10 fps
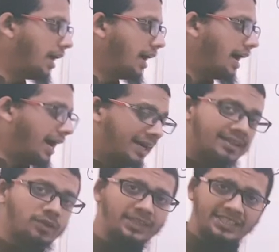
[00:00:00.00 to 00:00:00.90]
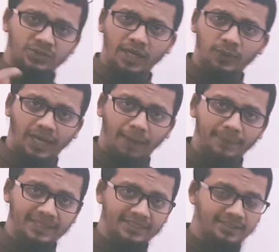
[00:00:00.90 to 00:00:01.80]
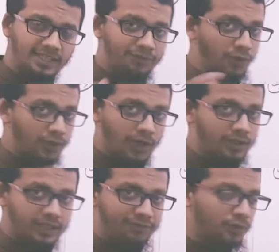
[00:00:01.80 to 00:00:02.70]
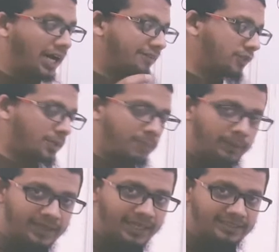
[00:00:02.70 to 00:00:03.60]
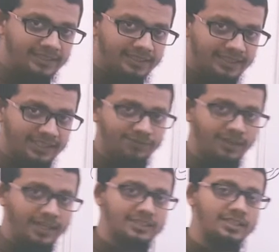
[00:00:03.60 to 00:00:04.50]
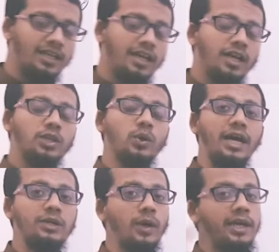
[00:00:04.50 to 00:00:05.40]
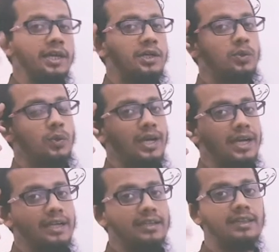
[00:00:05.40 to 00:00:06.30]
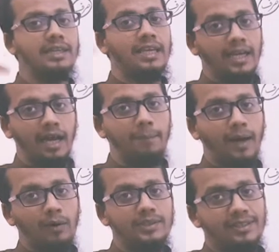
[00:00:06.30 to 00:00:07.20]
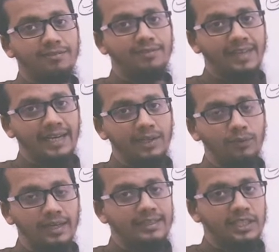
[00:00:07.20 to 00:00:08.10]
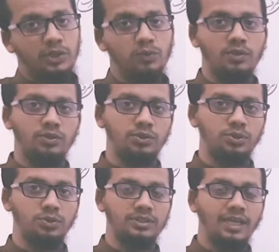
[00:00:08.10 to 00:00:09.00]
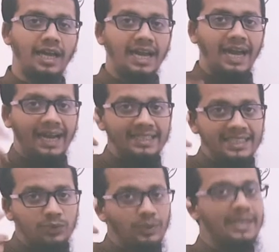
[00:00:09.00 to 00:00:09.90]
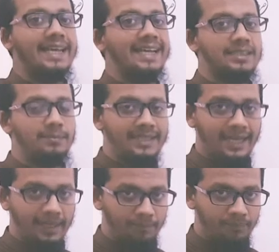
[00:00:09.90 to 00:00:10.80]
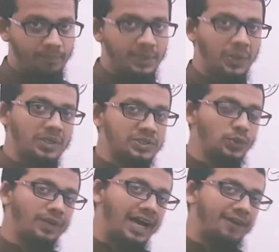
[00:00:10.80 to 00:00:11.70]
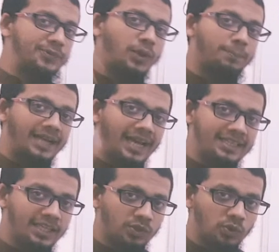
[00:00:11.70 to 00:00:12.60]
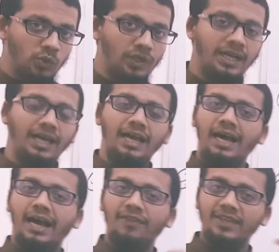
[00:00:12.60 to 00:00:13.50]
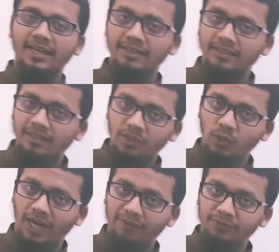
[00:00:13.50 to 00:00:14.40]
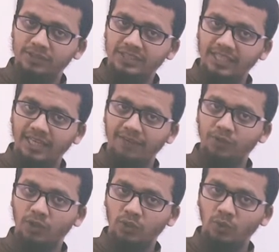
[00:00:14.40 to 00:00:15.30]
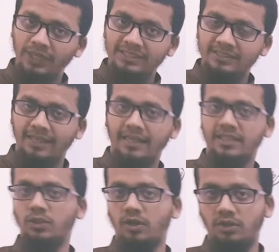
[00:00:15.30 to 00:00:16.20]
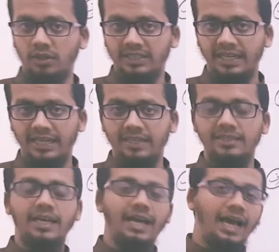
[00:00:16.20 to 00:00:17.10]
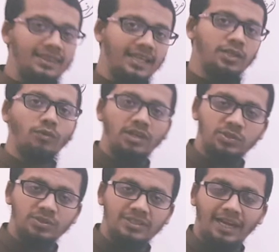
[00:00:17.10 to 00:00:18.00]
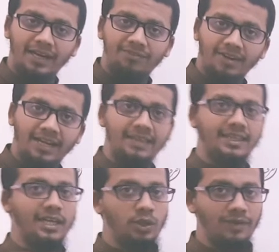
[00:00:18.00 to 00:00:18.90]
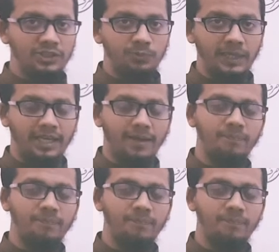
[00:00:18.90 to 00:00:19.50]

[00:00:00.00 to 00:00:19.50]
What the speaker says: And what is going to happen is, if you have not memorized it this fast, you are going to think about the right word that you want to choose, and this will take some time, because you will have to apply the rule, and then you have to see if your rule is correct or not correct, and then you will choose the right word, and then you will speak.